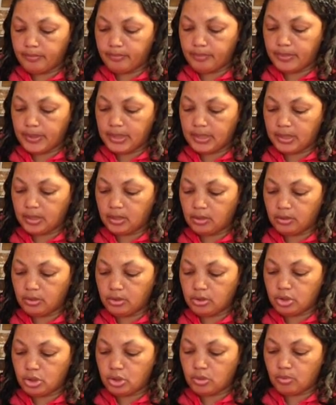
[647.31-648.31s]
But you know,
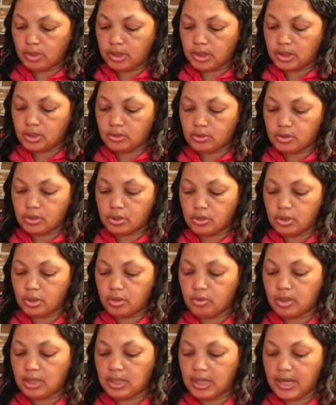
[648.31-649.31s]
you do want to do. So
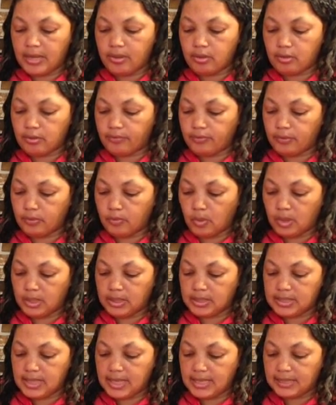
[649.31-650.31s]
you can either, if you want
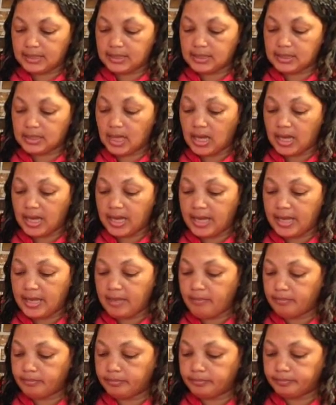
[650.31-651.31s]
to take the time